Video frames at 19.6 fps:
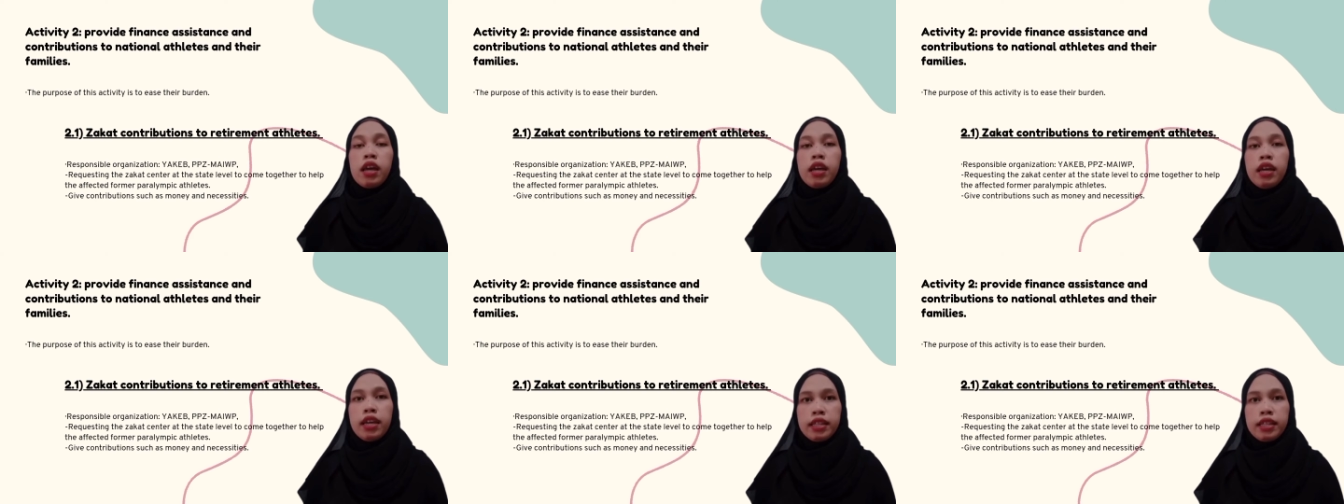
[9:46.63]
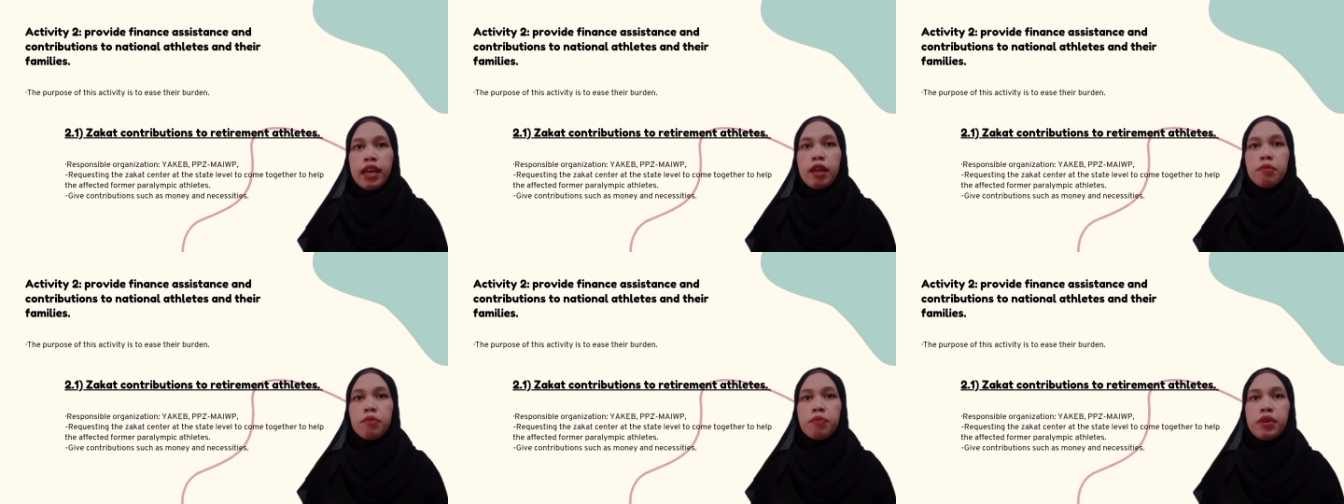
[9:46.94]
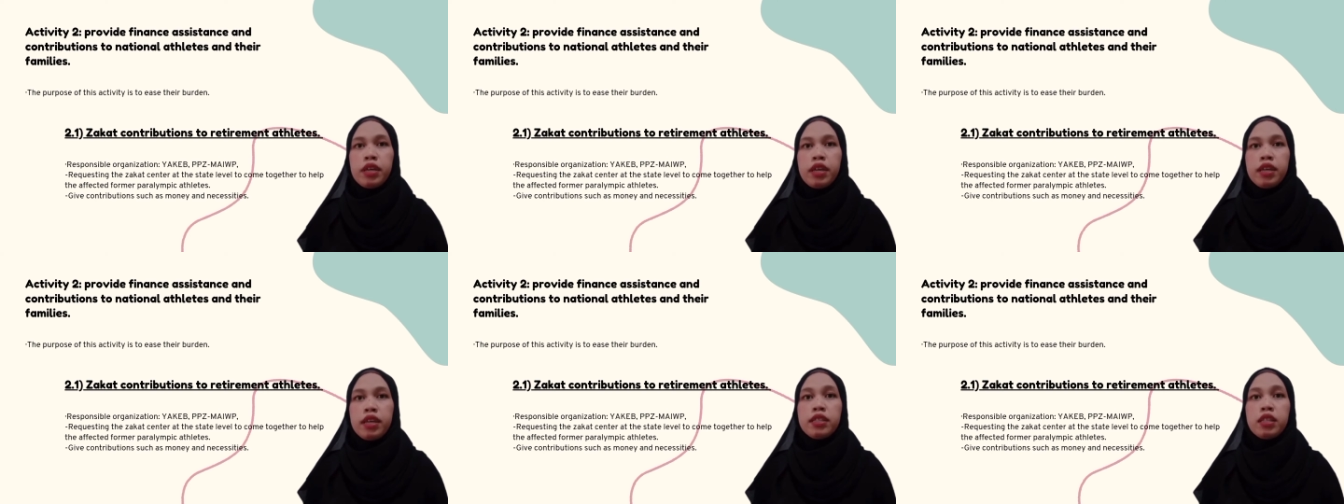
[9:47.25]
It can
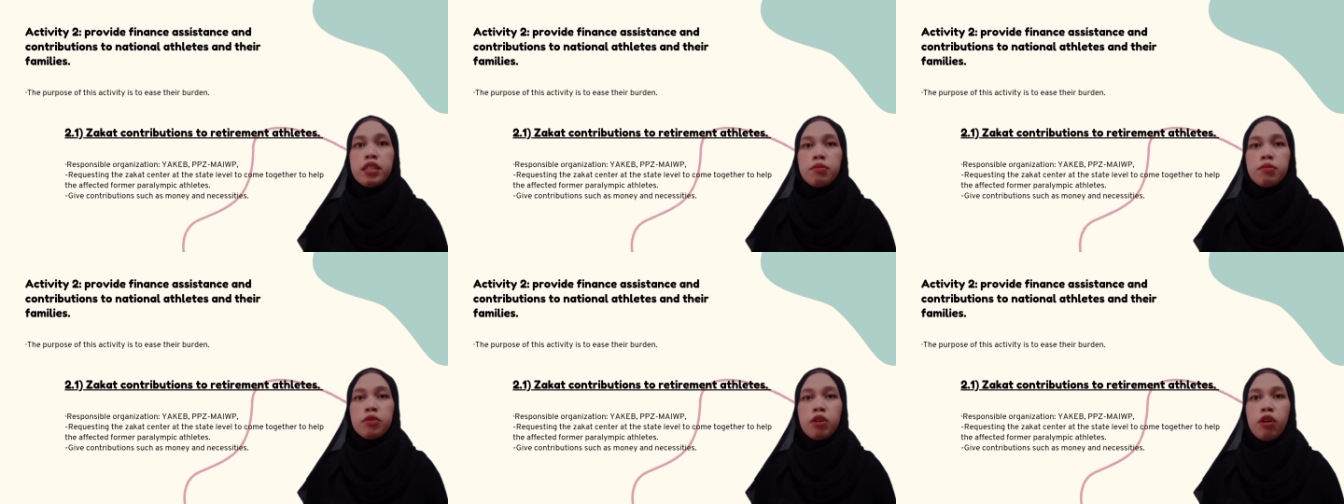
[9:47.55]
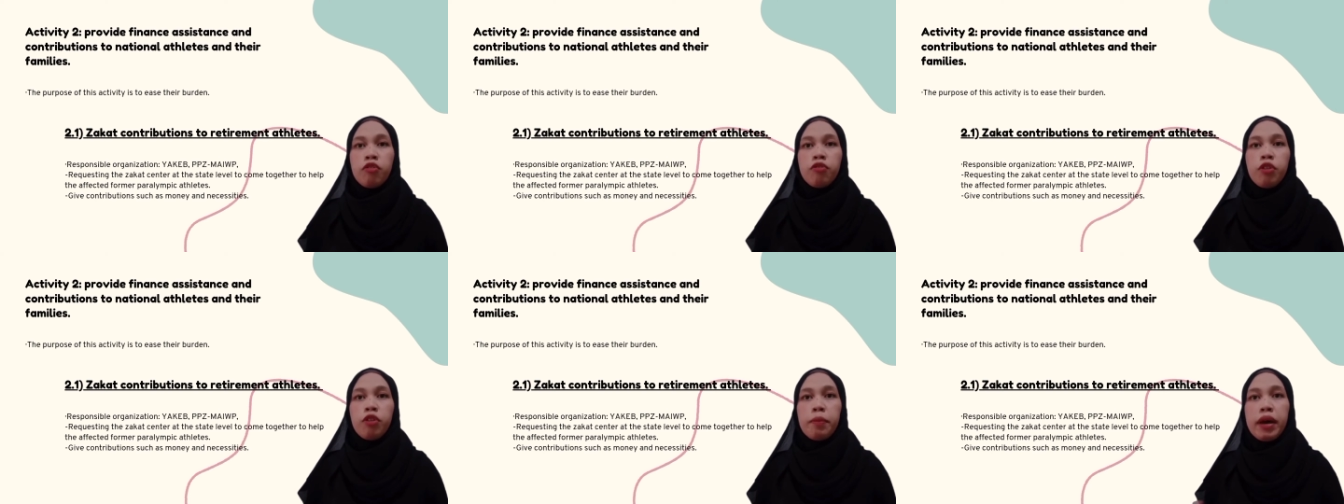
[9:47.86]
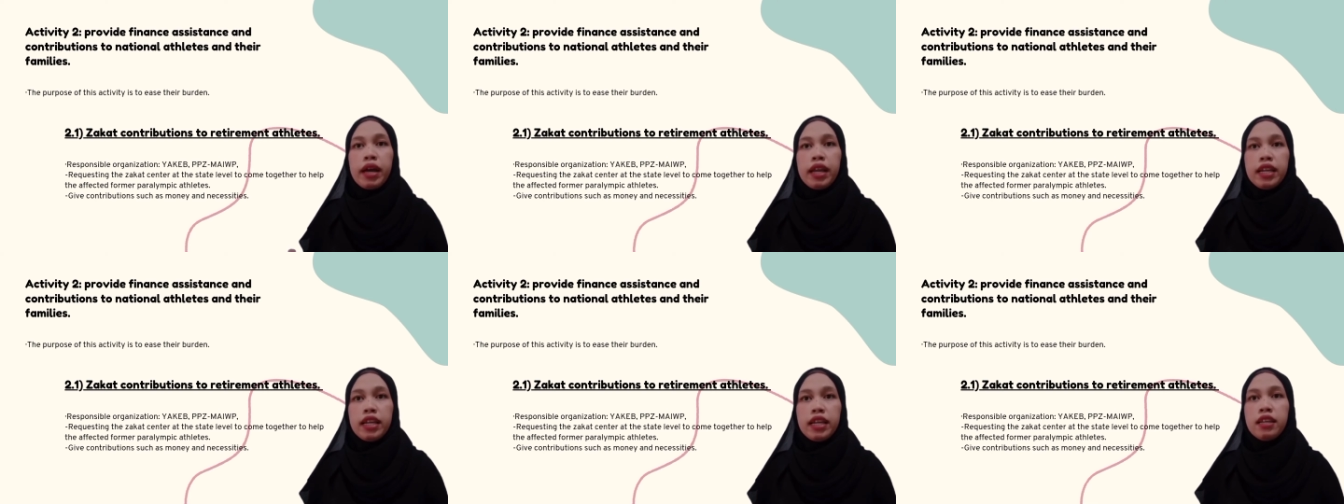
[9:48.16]
be in terms of
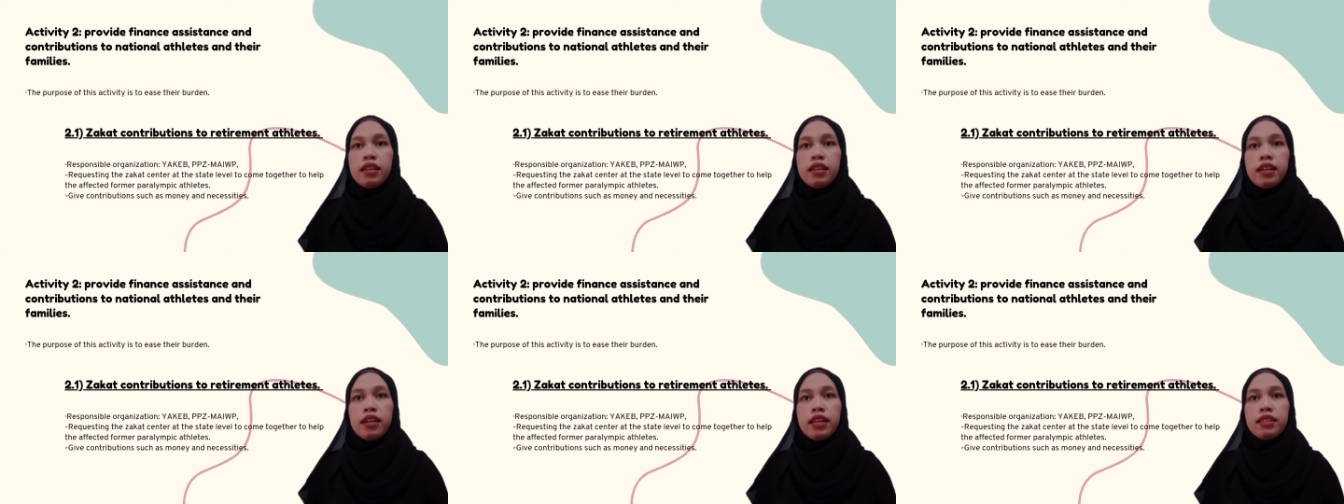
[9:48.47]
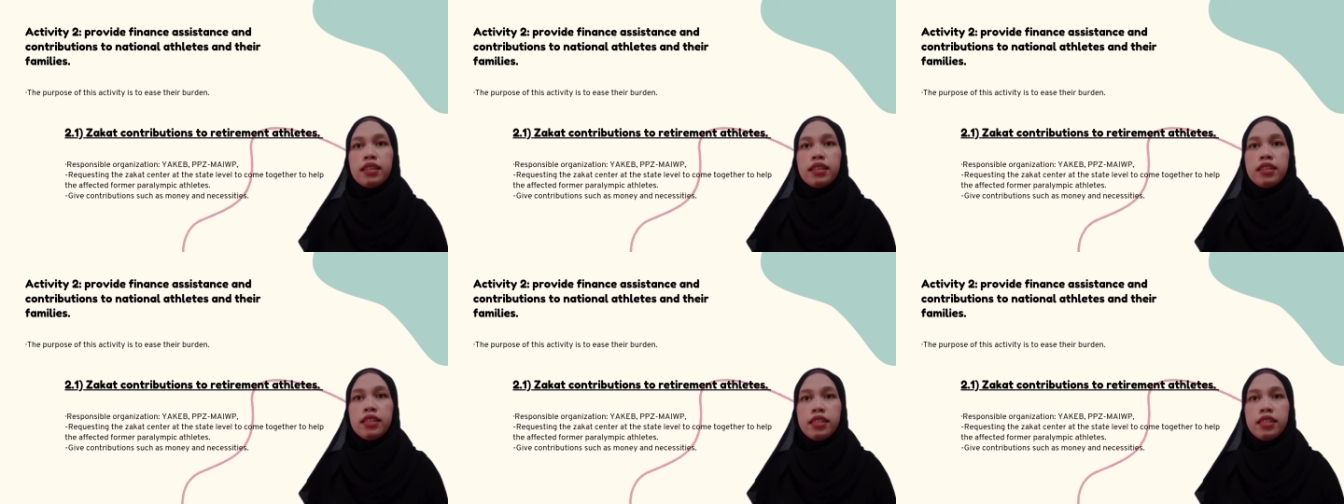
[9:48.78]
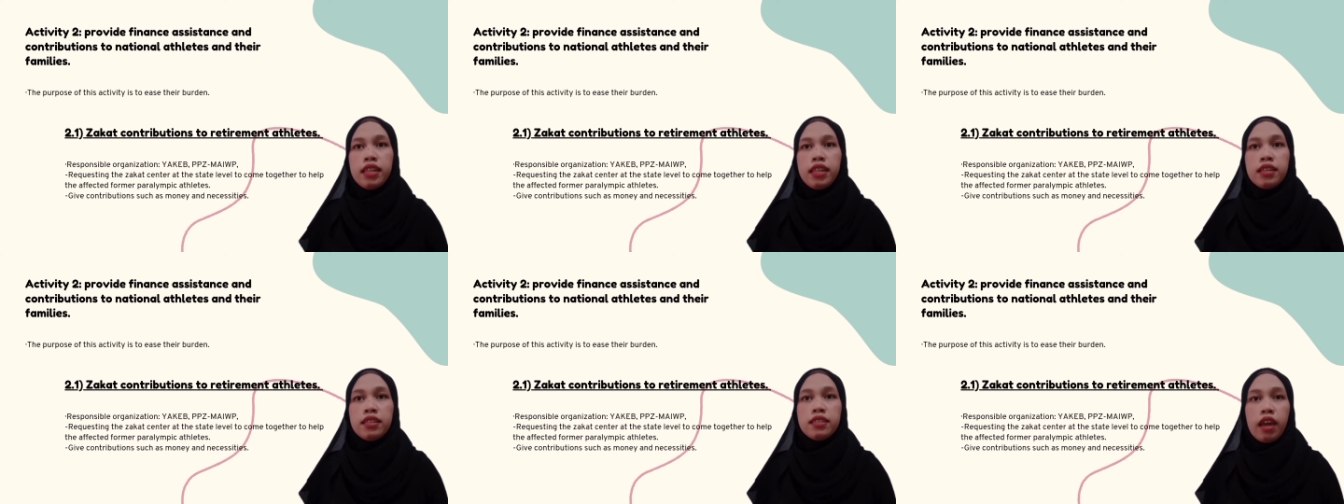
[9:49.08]
money,
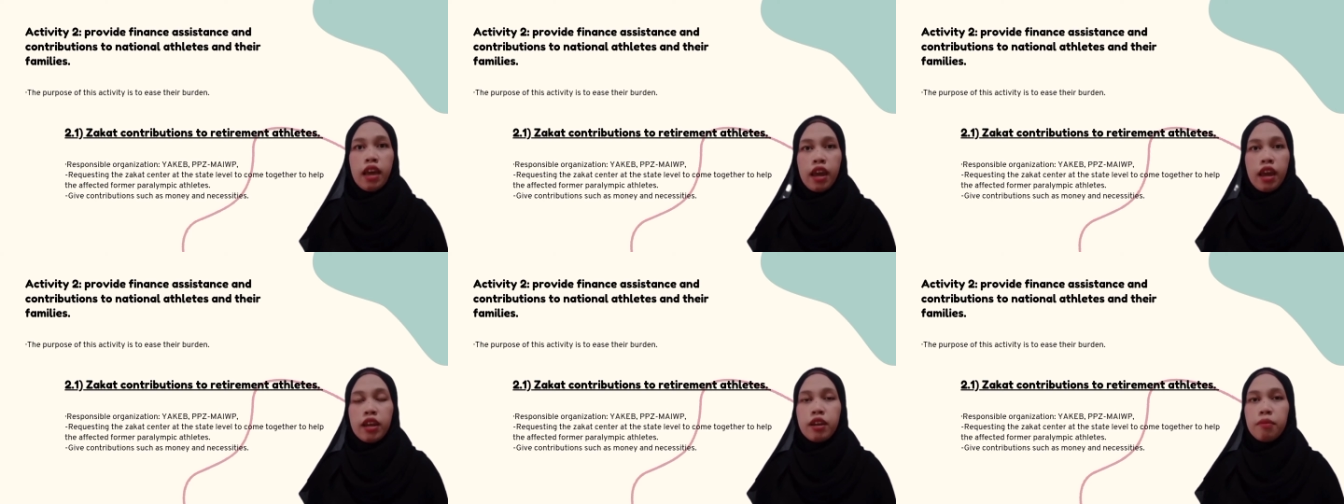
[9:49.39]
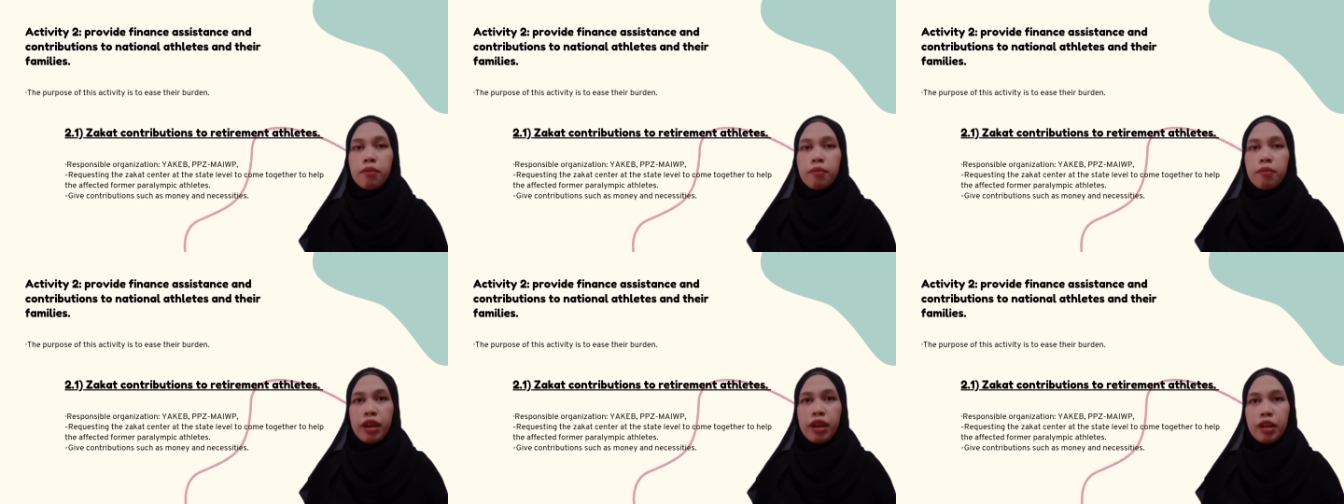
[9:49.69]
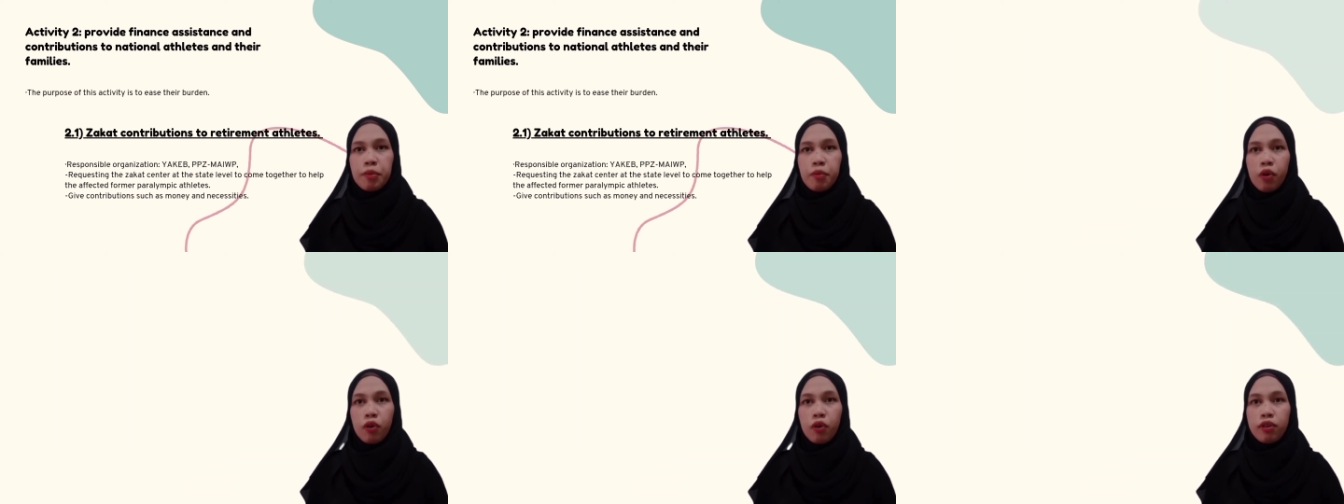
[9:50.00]
necessities, and
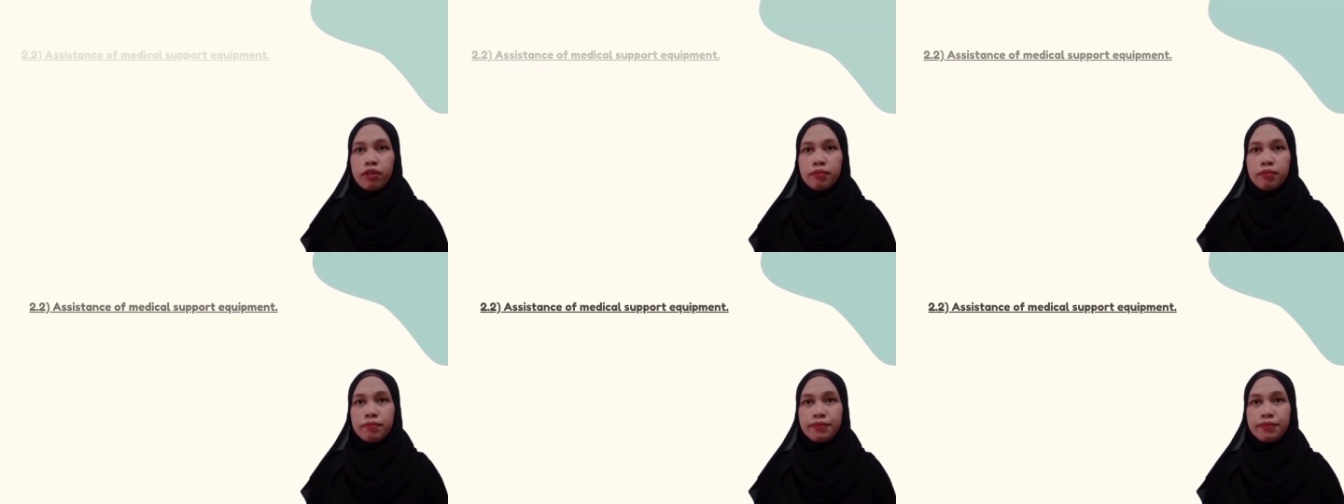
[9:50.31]
many more.